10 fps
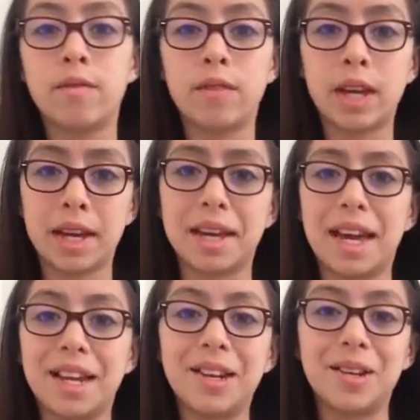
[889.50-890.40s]

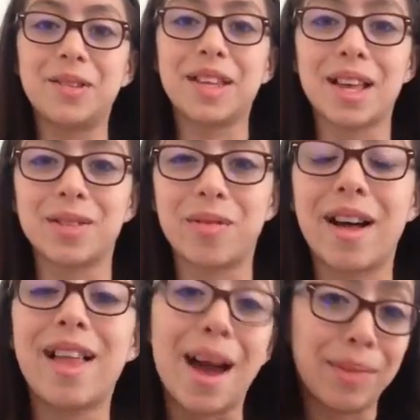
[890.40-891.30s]
VNK News as
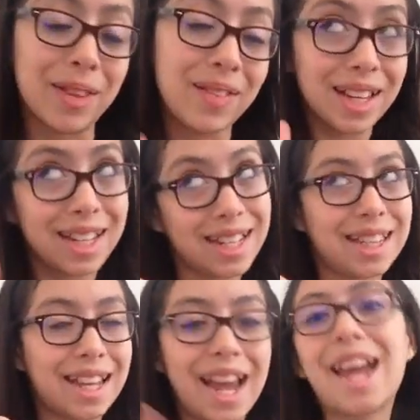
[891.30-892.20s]
well. I'm the Vish.
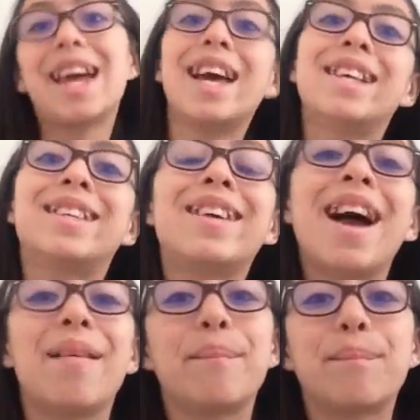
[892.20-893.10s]
Okay, so yeah.